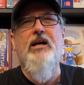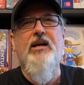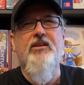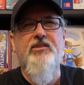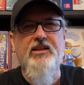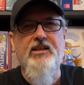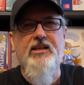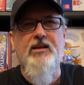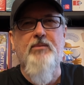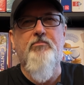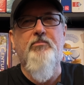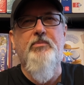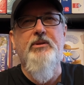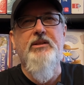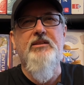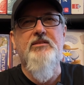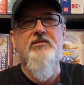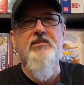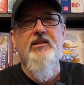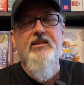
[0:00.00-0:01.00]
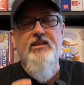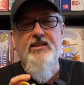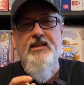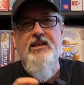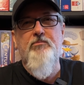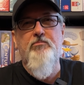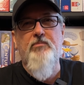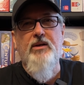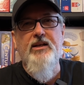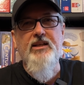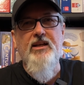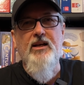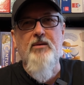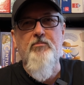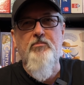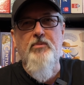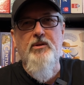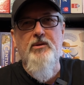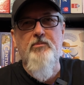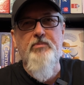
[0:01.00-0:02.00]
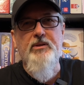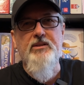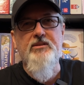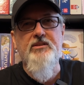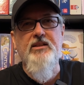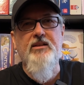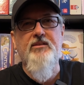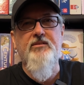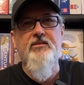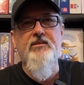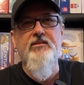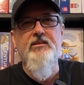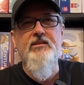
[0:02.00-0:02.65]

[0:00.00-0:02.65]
other companies, in my humble opinion.